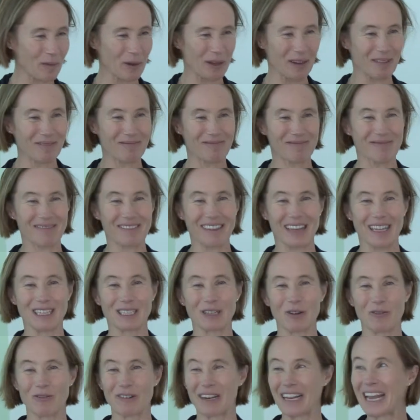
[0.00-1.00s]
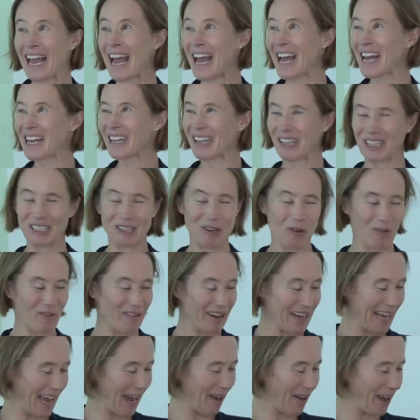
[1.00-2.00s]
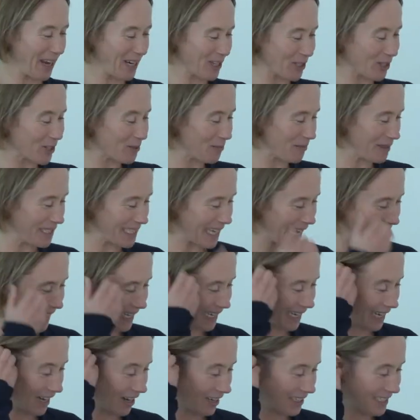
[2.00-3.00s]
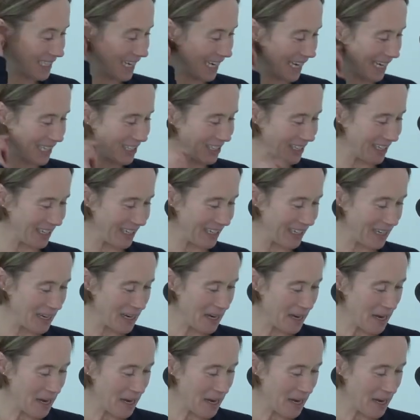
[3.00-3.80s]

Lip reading: but that's not really how it shouldn't be taken in isolation.